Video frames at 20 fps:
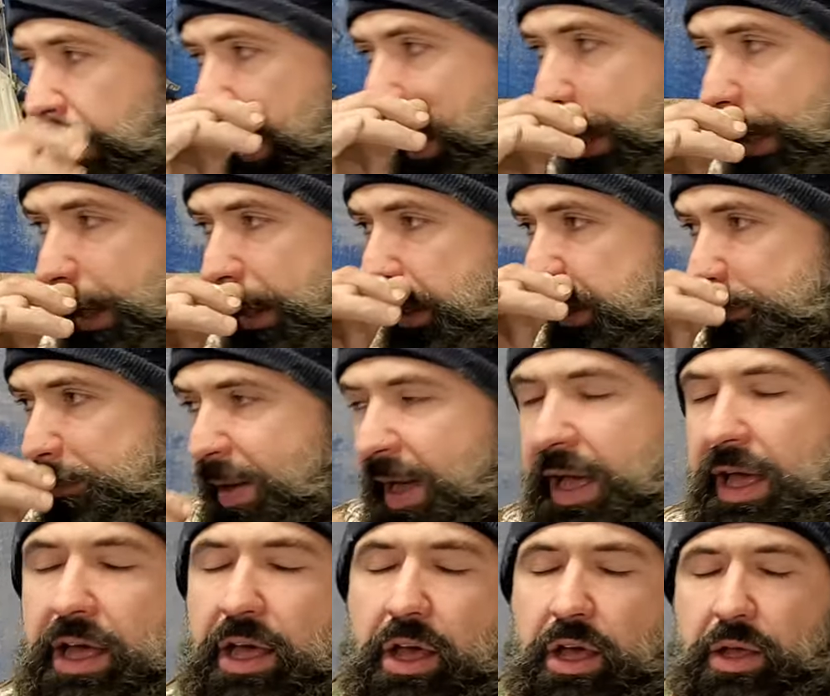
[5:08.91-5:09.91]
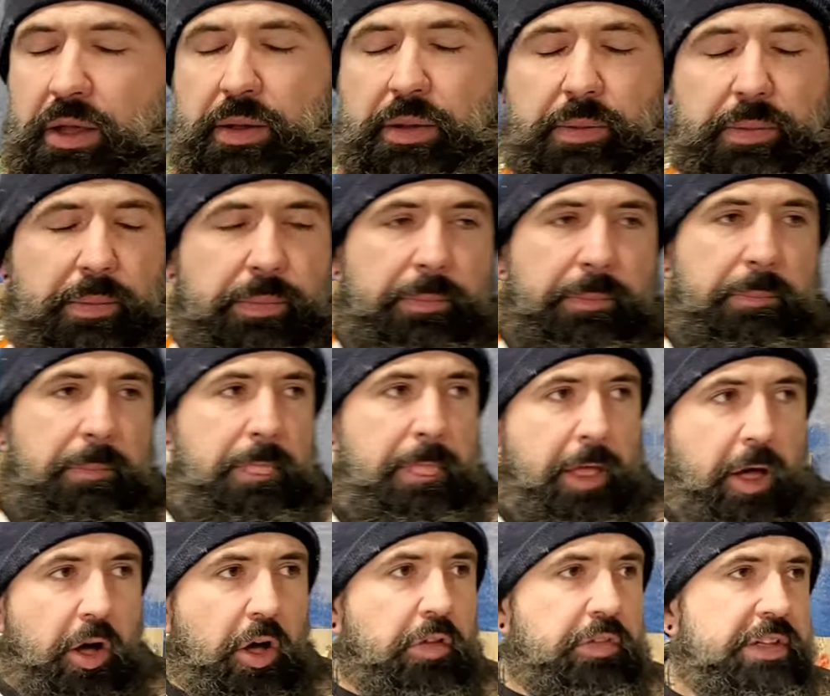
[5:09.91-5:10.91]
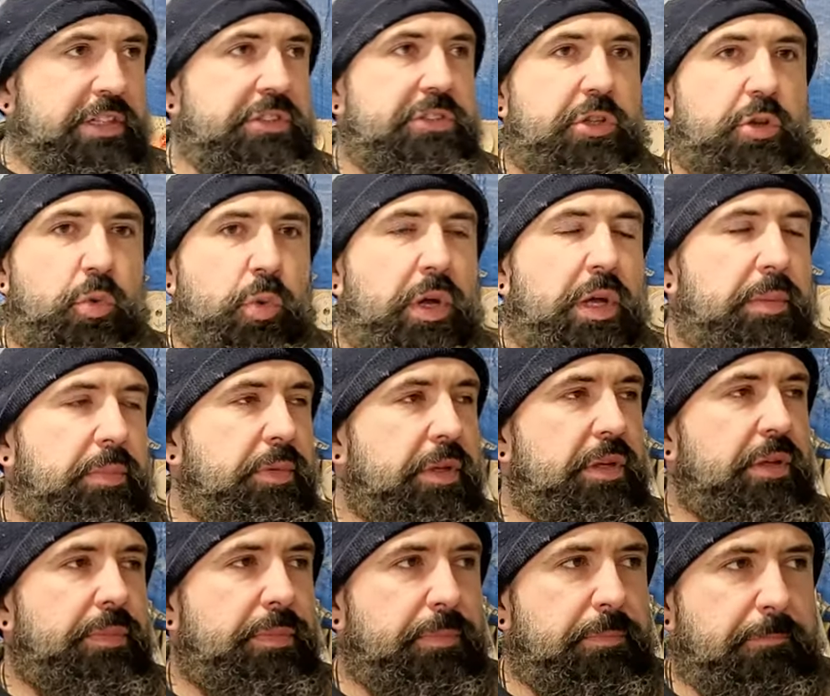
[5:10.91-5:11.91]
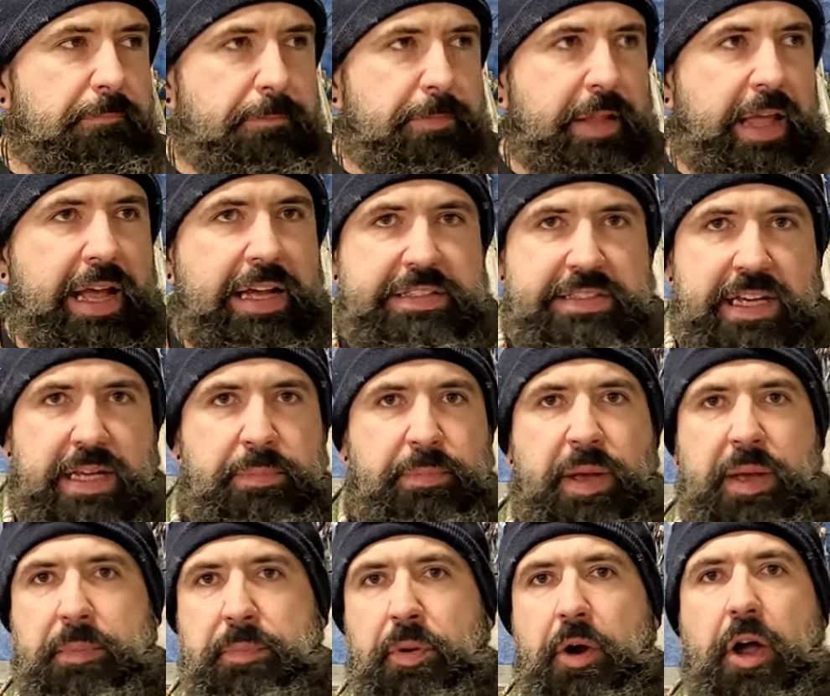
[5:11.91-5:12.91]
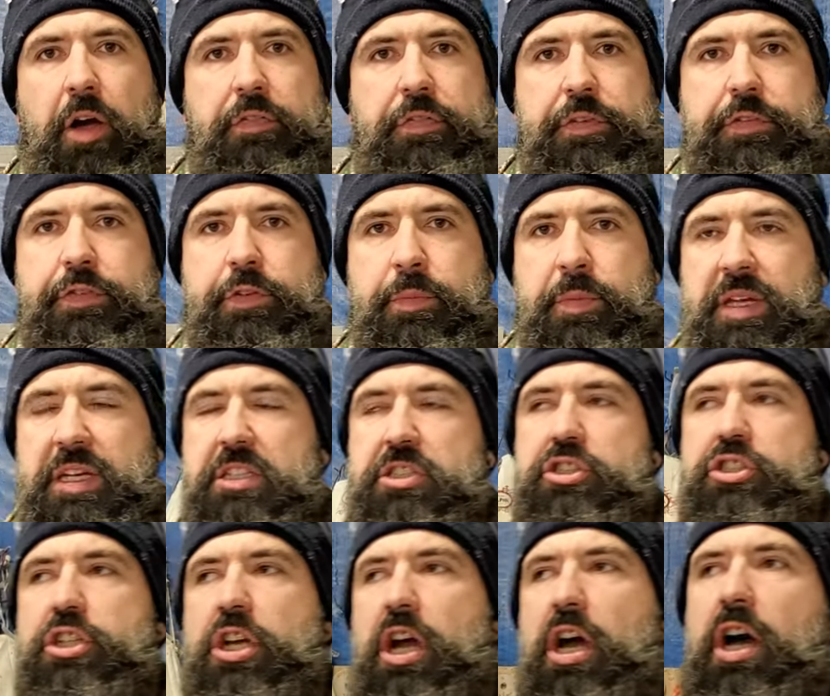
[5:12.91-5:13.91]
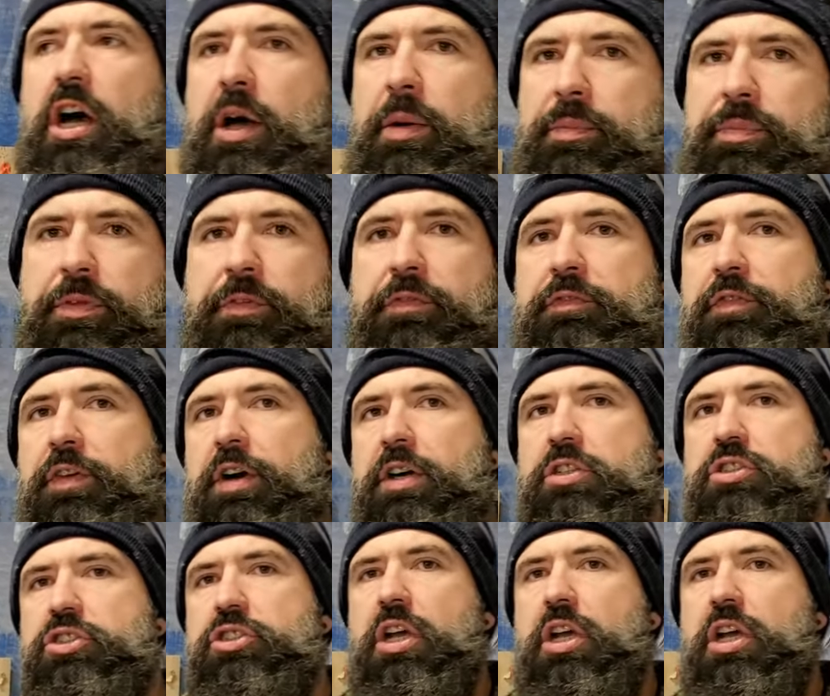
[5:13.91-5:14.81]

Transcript: I had bought all these equipment as I'd make profit from each job. The first